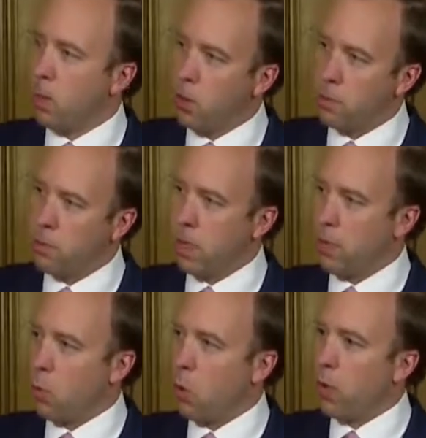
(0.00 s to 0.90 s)
important part
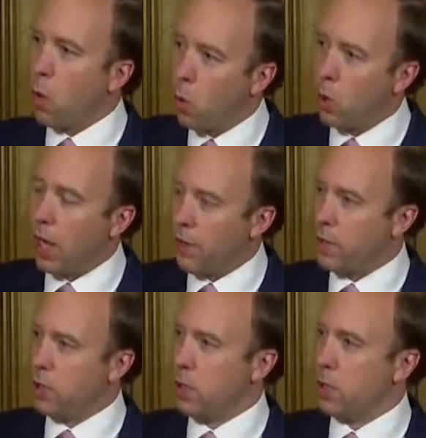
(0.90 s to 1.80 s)
of what we all have
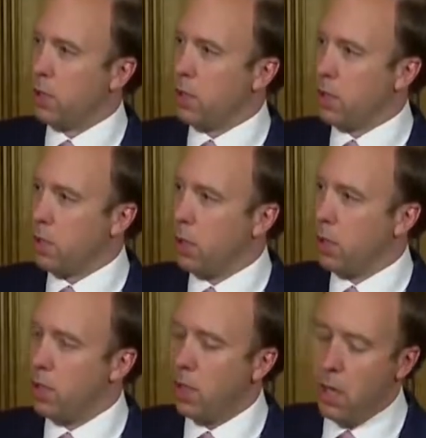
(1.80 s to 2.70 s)
to do at this point.